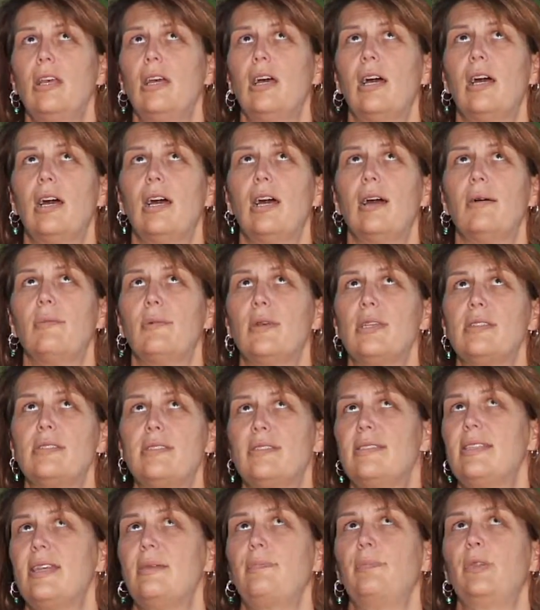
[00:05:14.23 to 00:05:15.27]
a
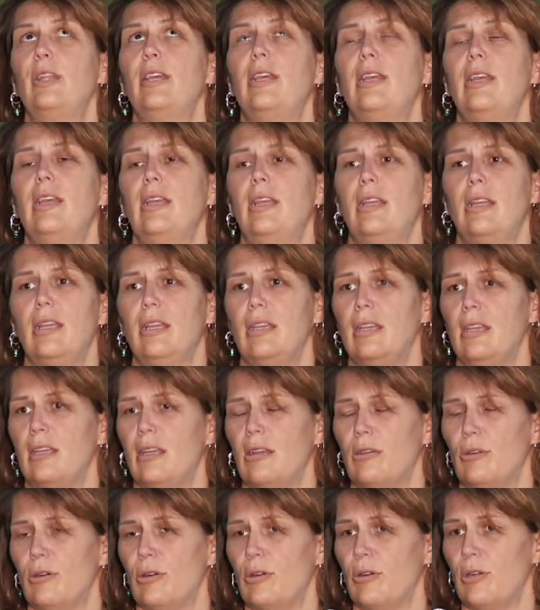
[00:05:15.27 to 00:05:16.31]
sibling,
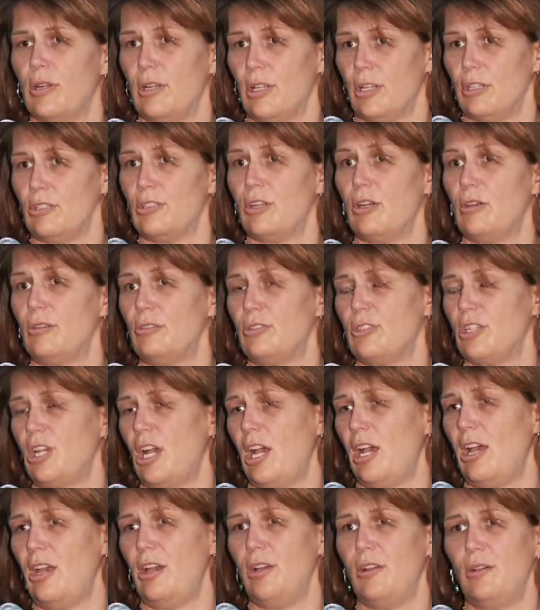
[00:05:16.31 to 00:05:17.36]
or an adult
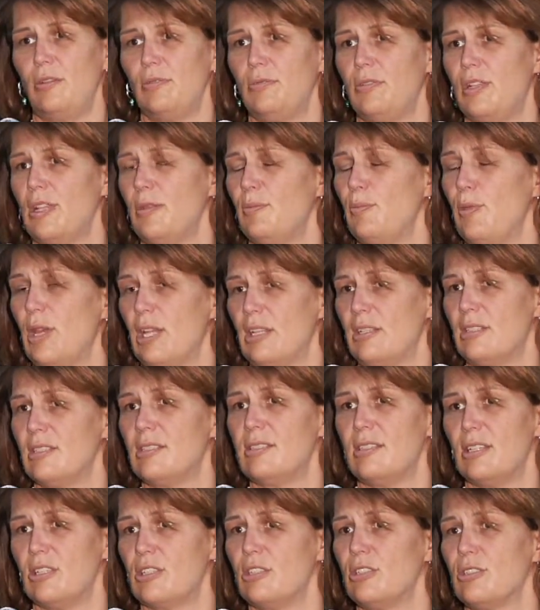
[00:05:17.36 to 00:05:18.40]
child can make
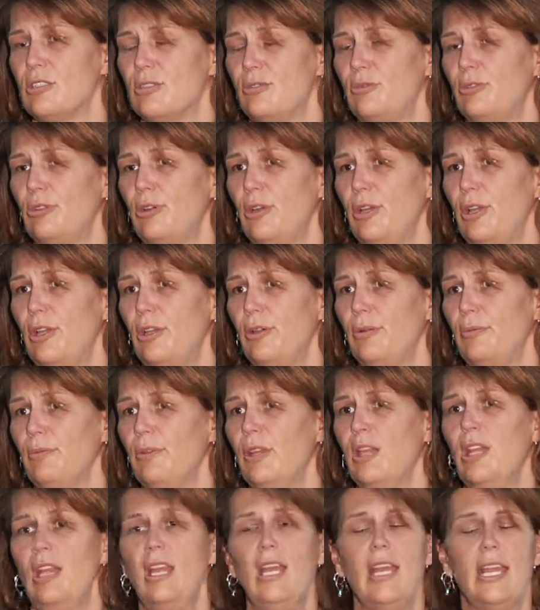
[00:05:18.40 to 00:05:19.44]
decisions for you.
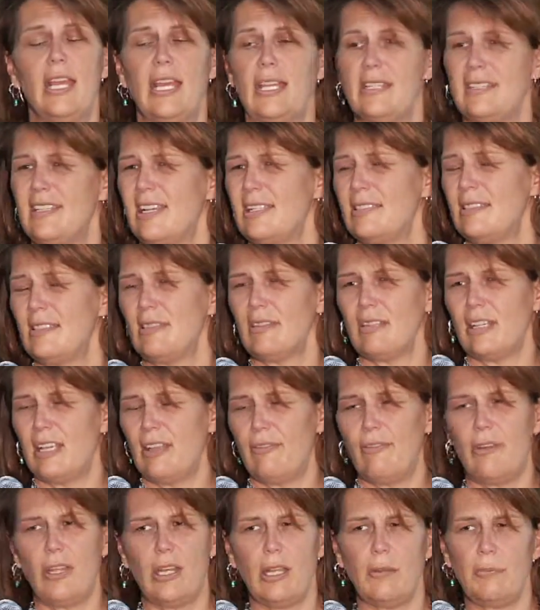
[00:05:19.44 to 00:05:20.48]
It doesn't
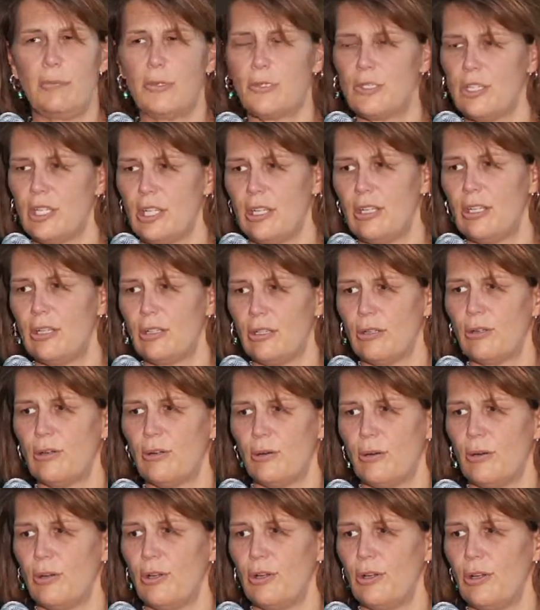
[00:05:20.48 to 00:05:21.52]
give any particular
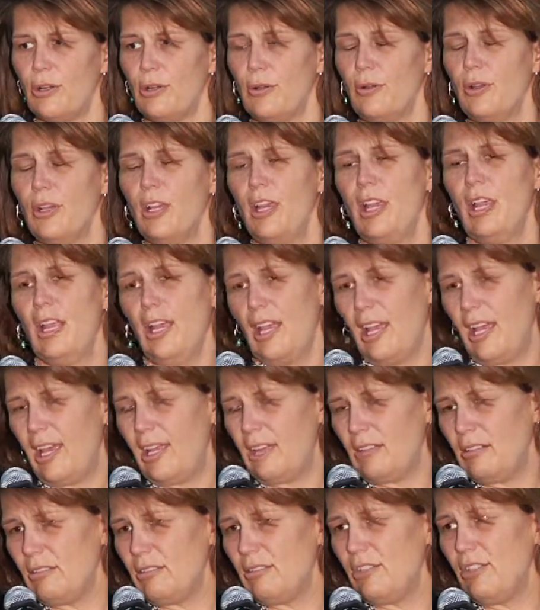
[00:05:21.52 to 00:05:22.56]
order.
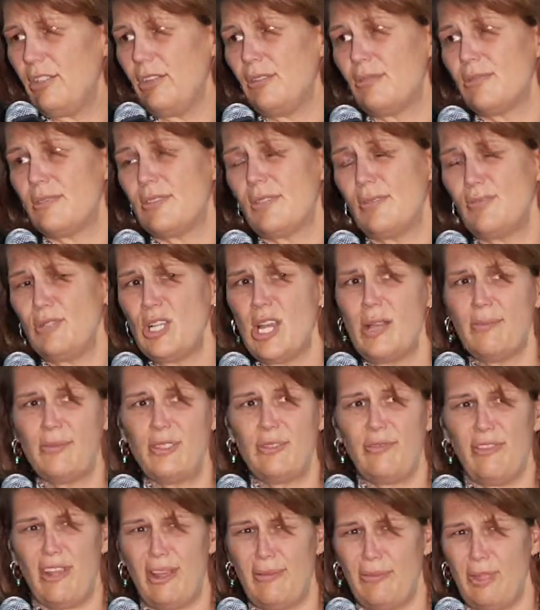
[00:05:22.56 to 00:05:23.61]
And,
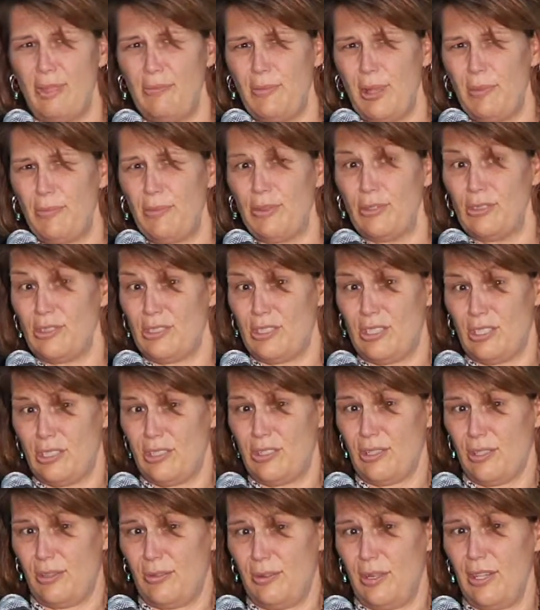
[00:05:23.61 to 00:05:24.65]
sometimes family members
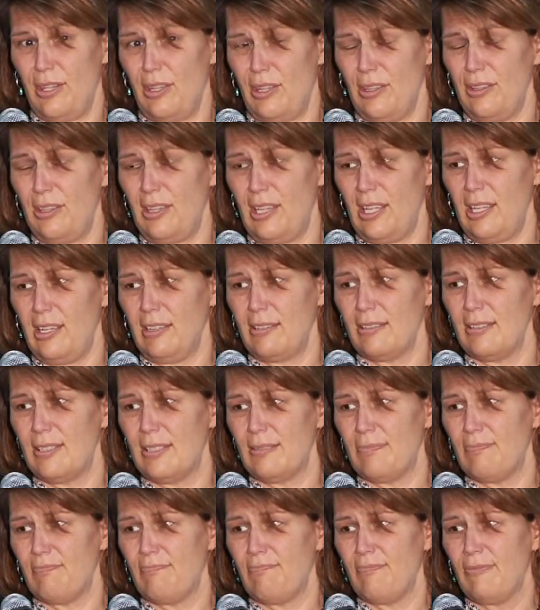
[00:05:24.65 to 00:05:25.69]
disagree on things.
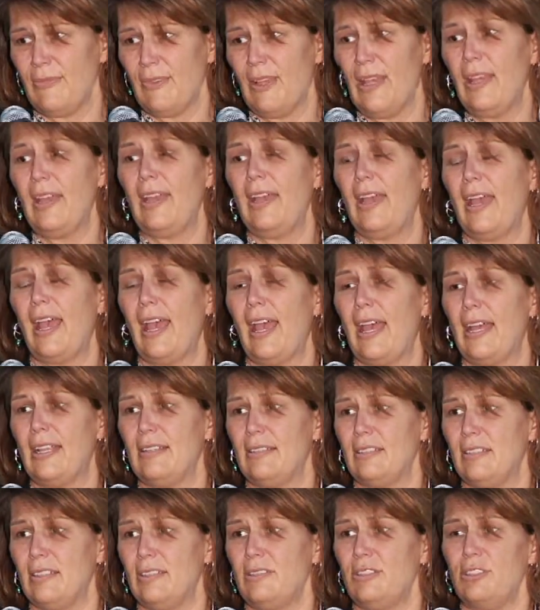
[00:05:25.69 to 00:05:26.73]

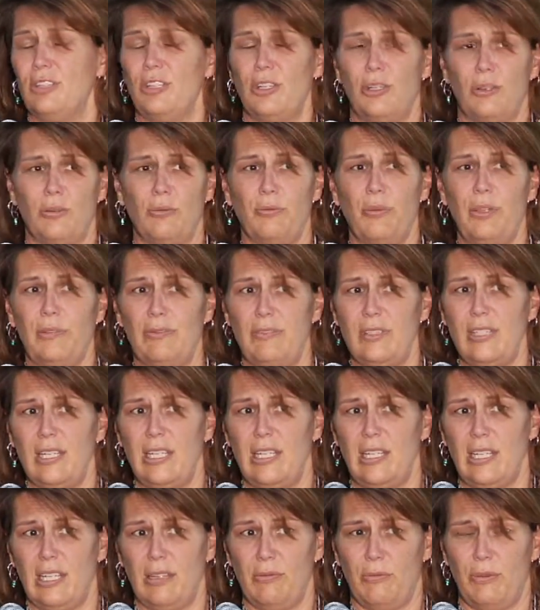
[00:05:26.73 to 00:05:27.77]
And, we've
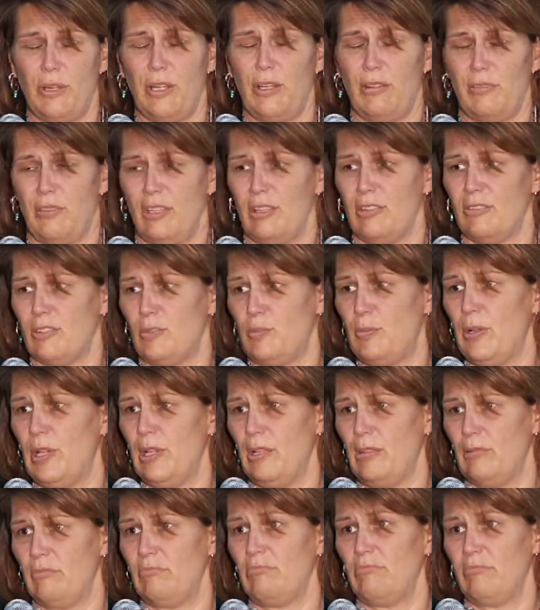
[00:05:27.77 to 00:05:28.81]
seen it where there's
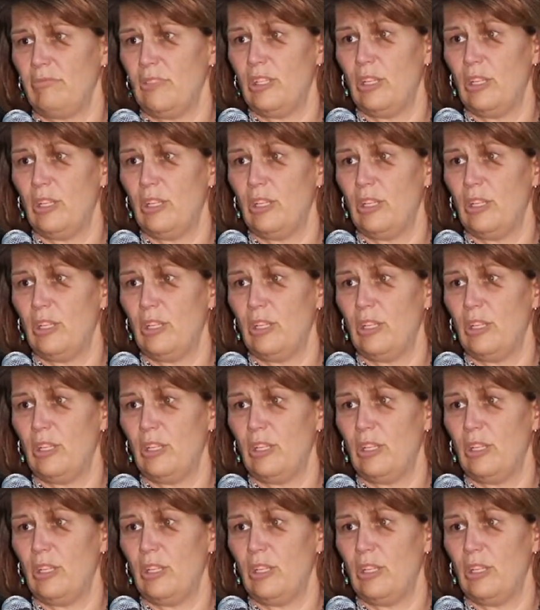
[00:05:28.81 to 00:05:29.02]
been,